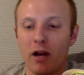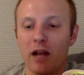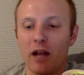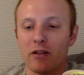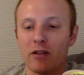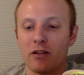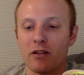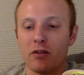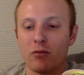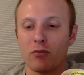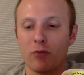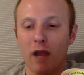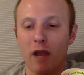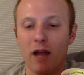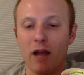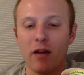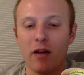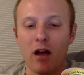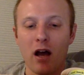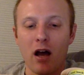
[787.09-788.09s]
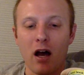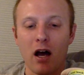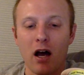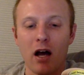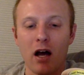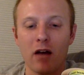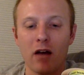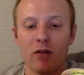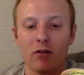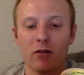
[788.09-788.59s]
her as the red
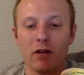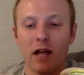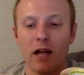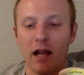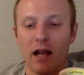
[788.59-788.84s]
hot.